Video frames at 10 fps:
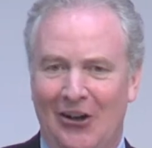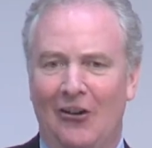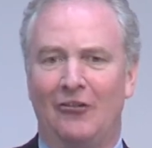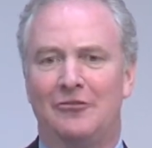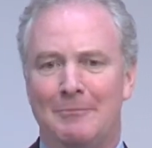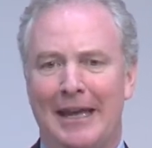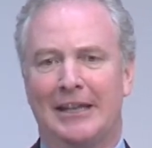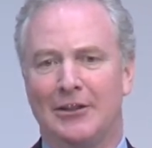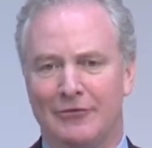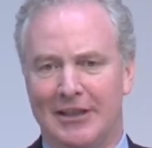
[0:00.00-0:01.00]
of
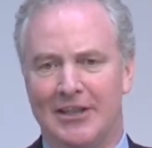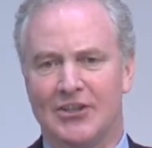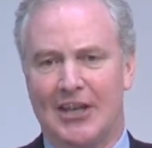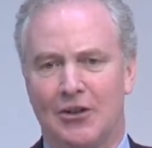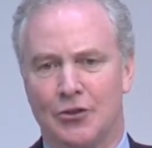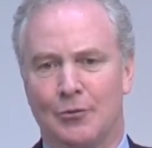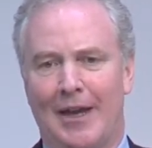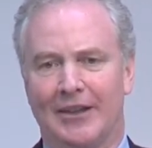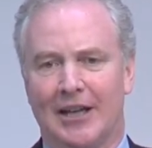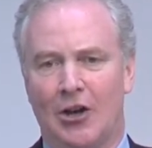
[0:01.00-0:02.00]
many of these senators
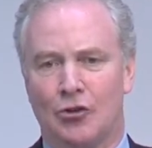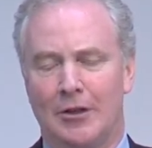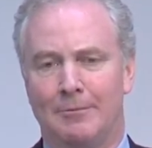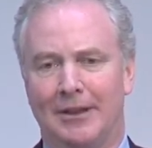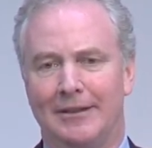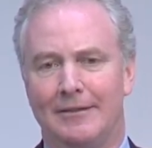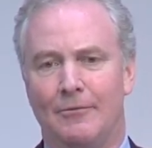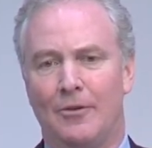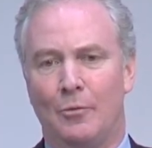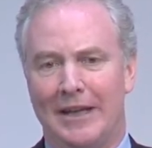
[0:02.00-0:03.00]
around the country.
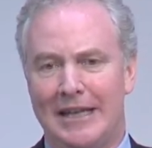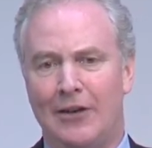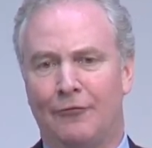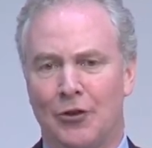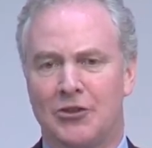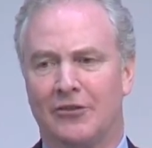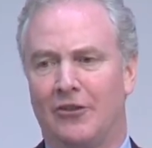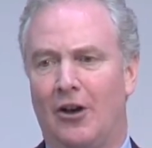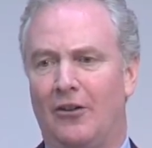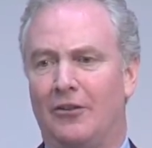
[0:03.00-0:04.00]
But we need, first
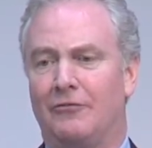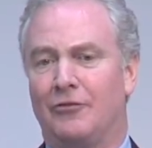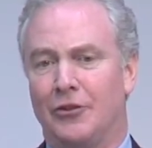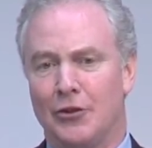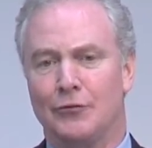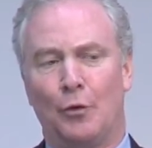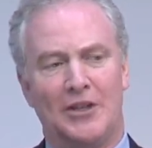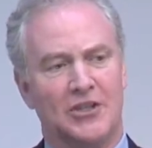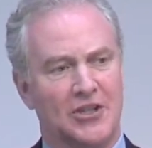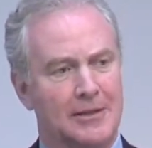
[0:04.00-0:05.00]
of all, for those
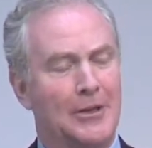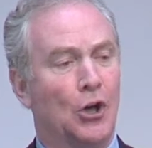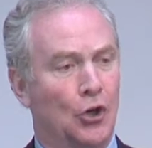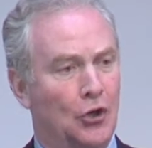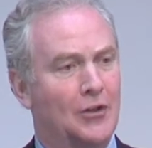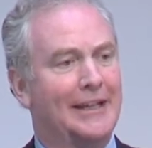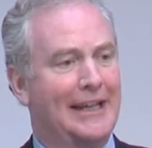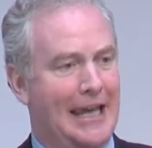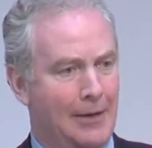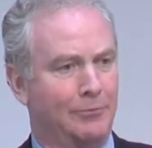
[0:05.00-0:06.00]
voices to be heard
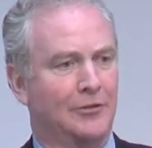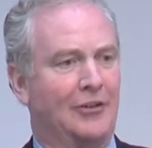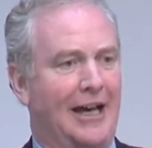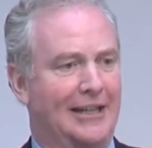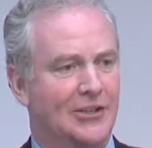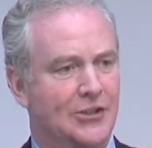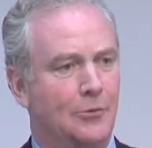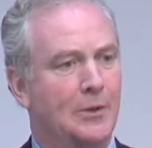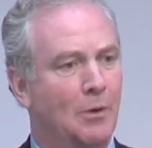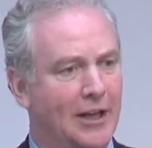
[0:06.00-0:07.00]
and amplified. And
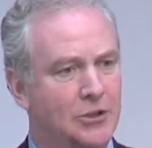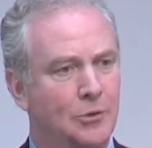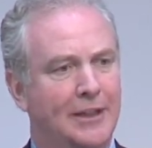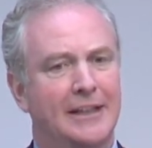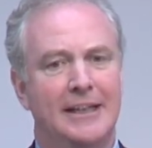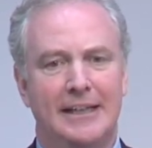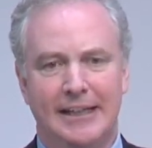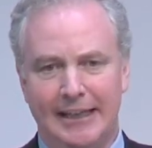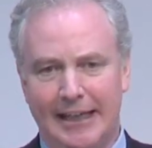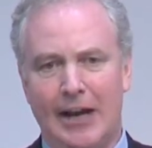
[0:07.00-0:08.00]
so we want to do it
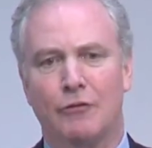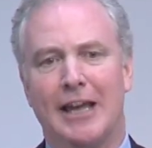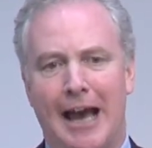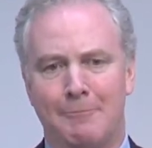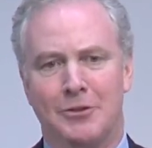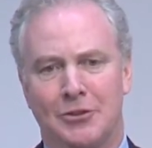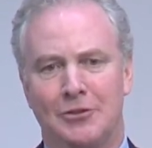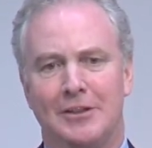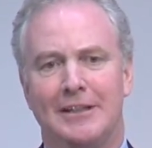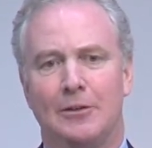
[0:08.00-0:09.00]
at every
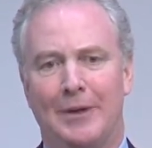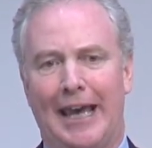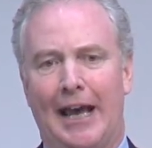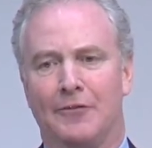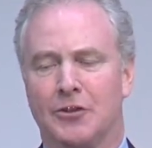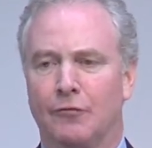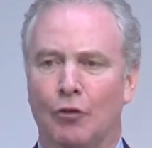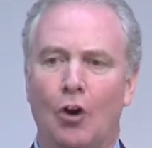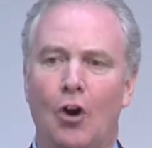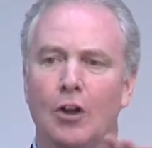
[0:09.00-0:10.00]
opportunity that we have. So
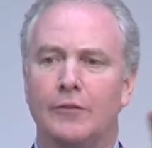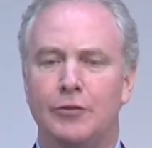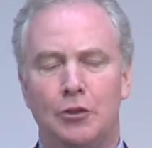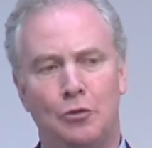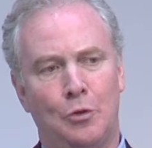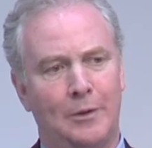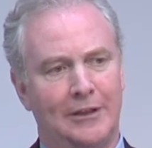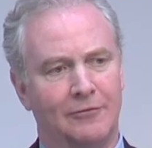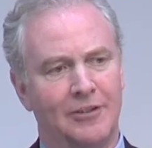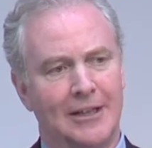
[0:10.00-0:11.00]
for all of you who
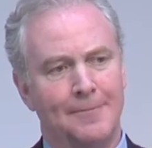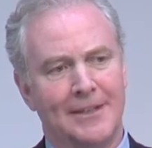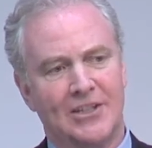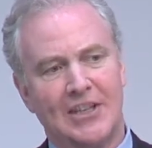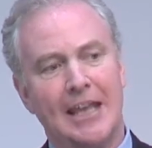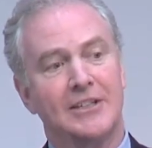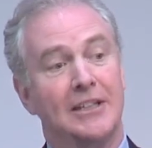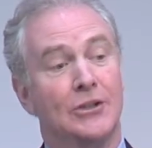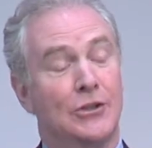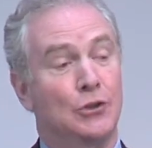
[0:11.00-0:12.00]
have sent
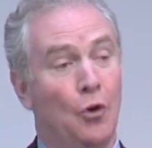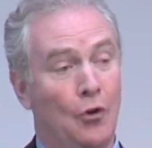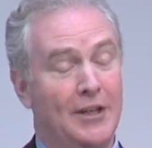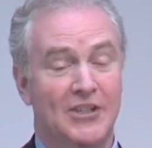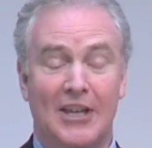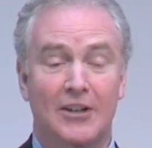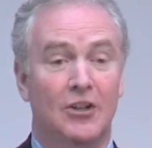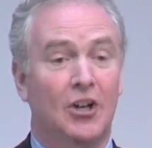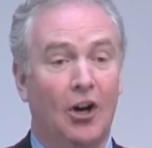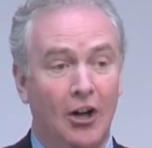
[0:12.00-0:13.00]
in stories,
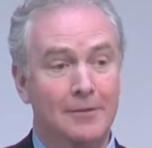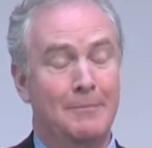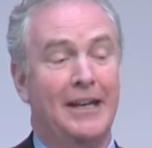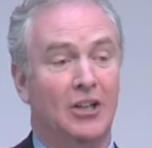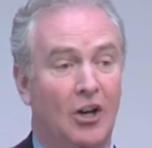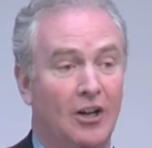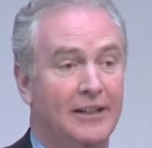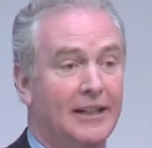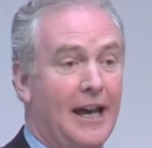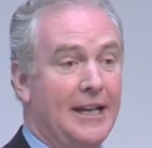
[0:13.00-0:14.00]
Senator Cardin, Ben
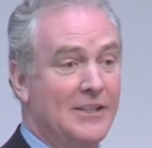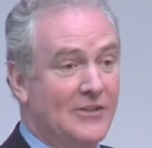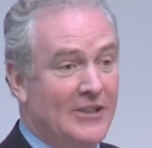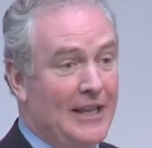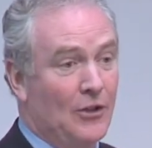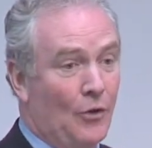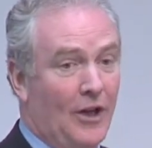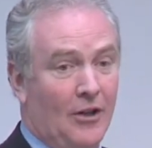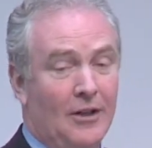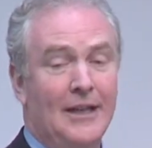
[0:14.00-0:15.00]
Cardin and I, and Steny
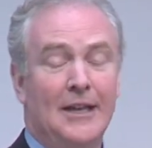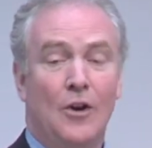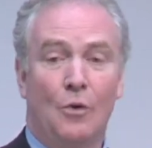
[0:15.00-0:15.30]
Hoyer,